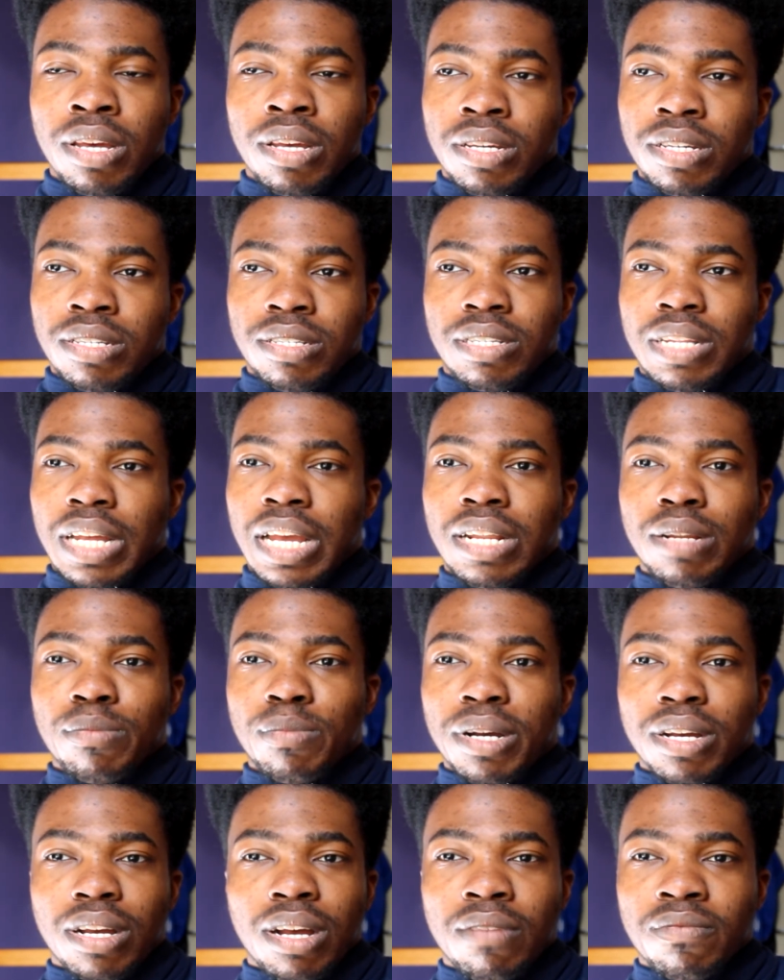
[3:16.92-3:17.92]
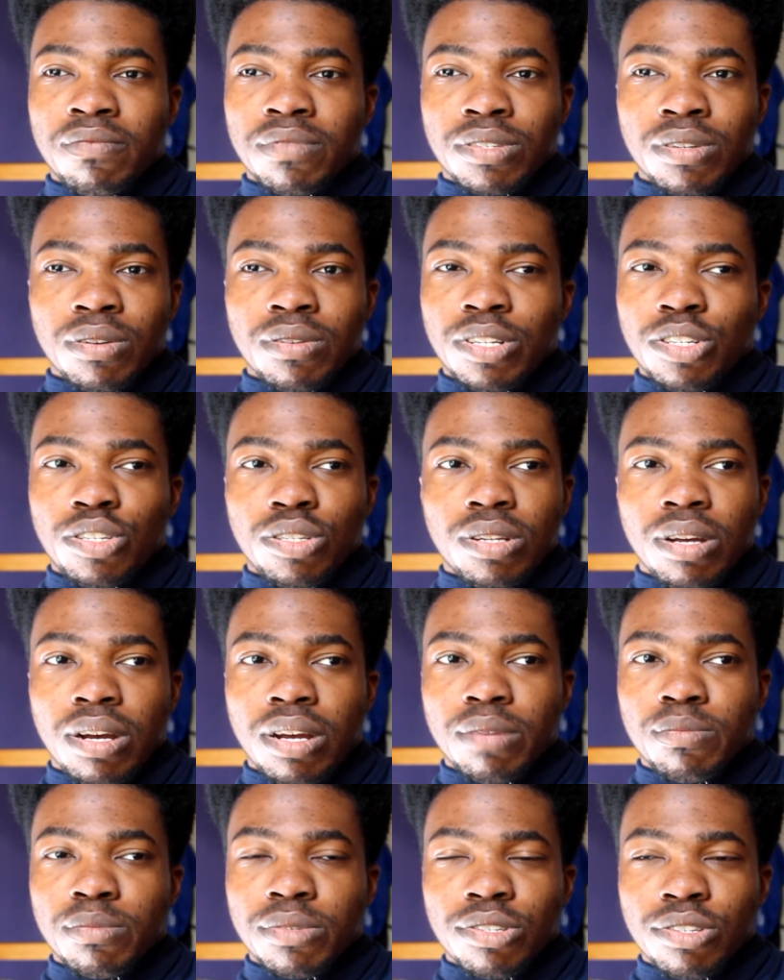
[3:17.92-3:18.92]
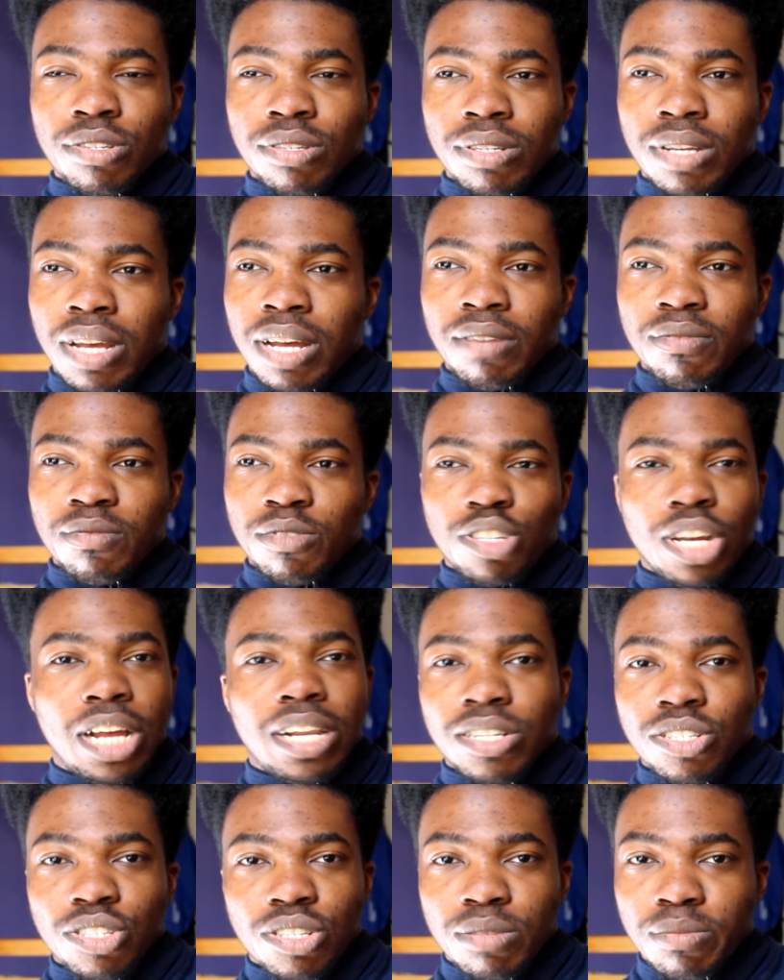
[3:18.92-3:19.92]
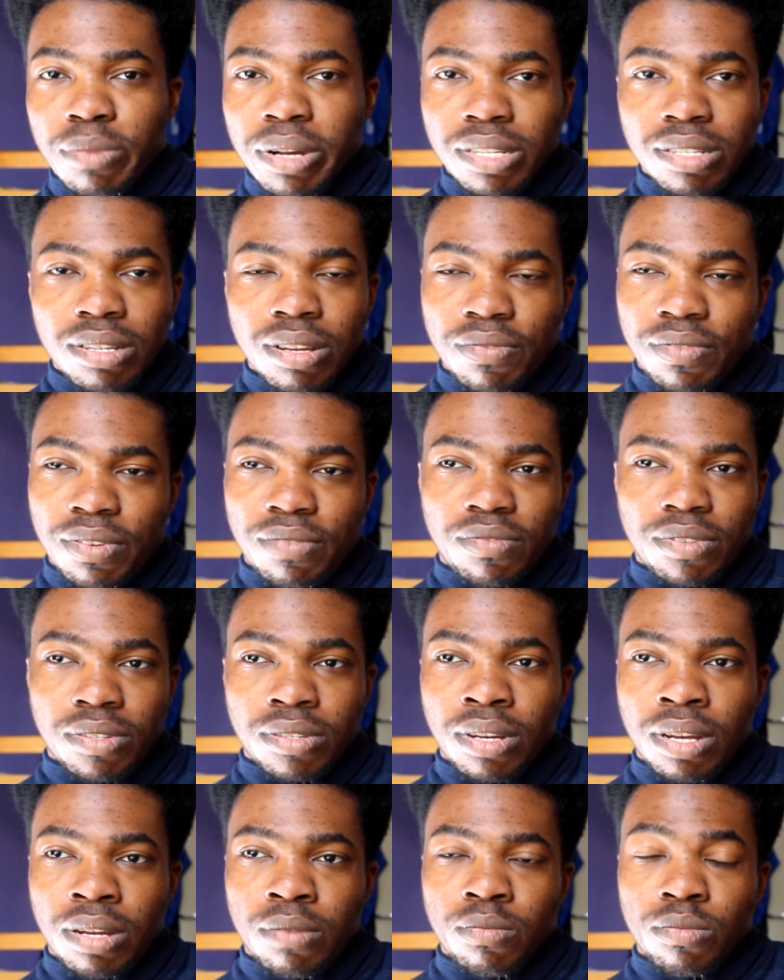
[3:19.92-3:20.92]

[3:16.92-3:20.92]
staying in my comfort zone each time and just kind of challenging myself every time,